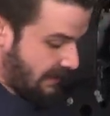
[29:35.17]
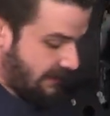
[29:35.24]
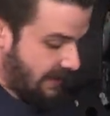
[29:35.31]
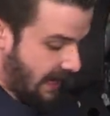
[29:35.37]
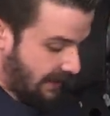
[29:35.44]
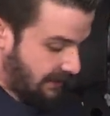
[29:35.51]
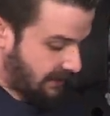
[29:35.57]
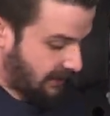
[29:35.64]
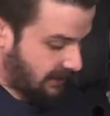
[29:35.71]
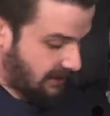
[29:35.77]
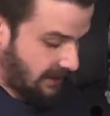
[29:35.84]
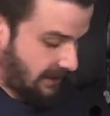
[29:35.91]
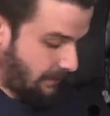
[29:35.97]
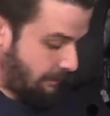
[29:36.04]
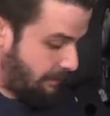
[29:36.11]
not to touch
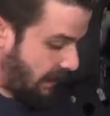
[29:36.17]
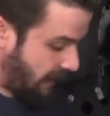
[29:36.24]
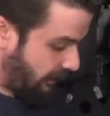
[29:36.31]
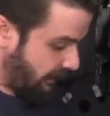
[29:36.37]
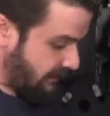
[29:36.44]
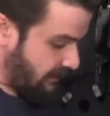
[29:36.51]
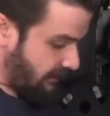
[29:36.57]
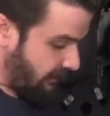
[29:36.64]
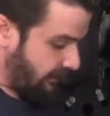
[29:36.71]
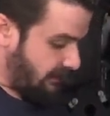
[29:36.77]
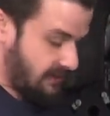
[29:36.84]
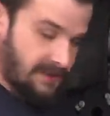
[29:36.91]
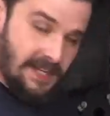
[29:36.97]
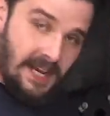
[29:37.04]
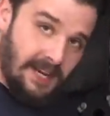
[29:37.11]
any of the bearings that are
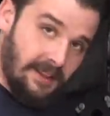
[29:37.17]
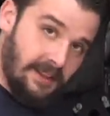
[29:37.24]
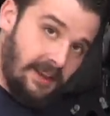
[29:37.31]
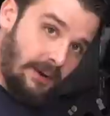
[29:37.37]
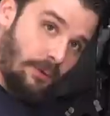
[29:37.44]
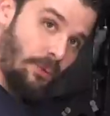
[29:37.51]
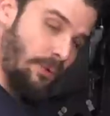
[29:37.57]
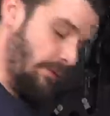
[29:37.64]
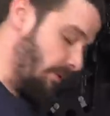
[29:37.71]
inside of there or